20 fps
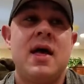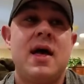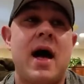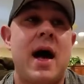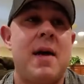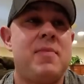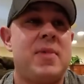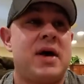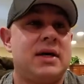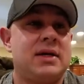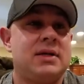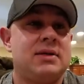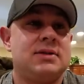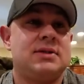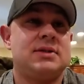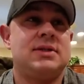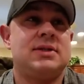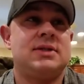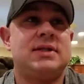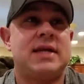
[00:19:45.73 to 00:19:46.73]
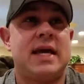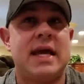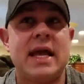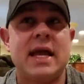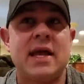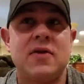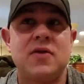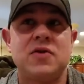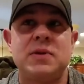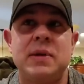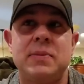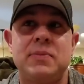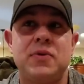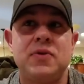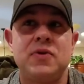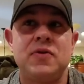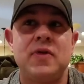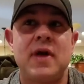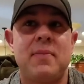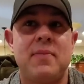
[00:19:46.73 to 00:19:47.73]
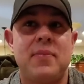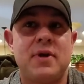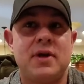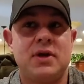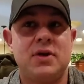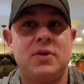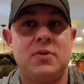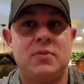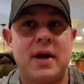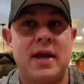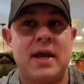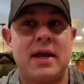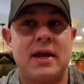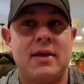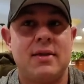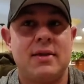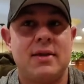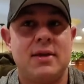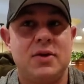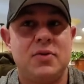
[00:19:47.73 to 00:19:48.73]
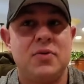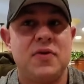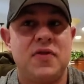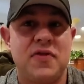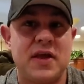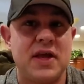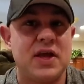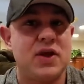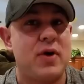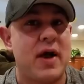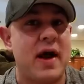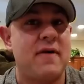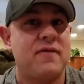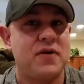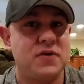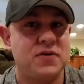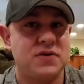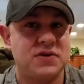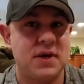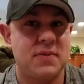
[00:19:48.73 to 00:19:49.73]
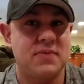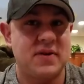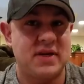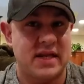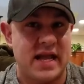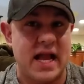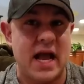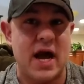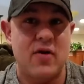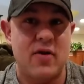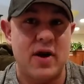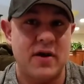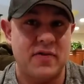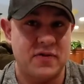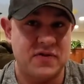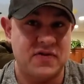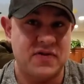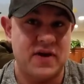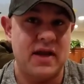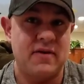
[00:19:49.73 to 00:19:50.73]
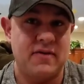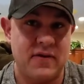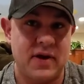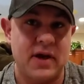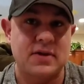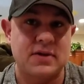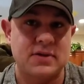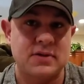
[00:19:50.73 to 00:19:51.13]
I'm not saying those people do that, but you might, you would think you have to use something to counteract those side effects.